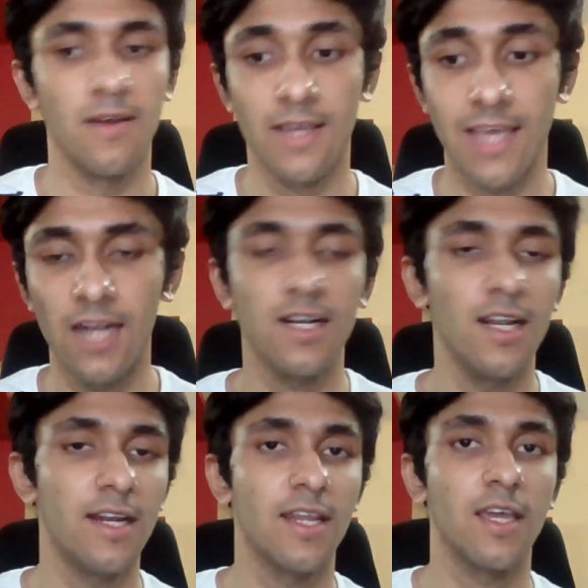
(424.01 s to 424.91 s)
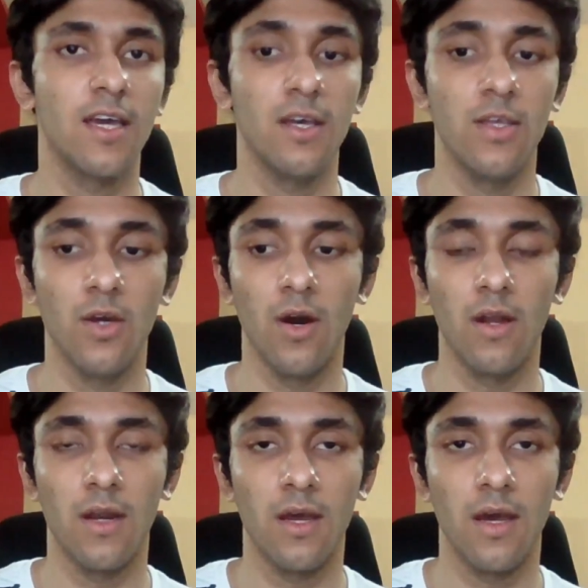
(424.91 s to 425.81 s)
calculating your
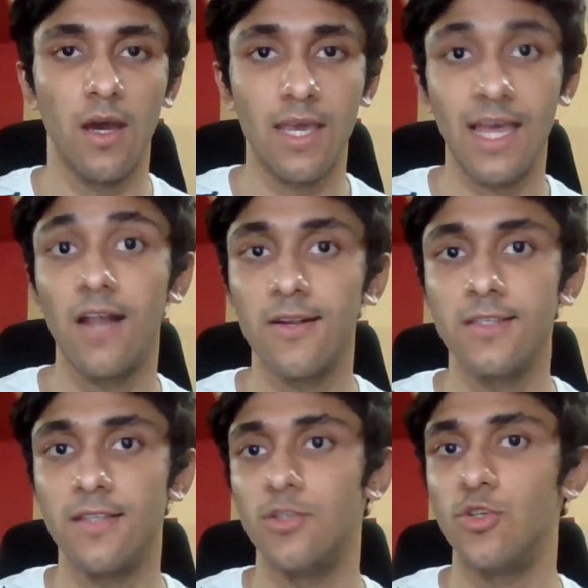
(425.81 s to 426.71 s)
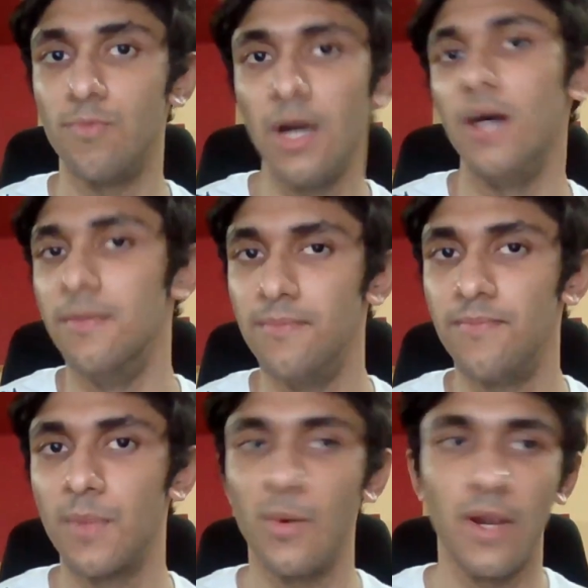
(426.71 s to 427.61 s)
calories that you burn, right?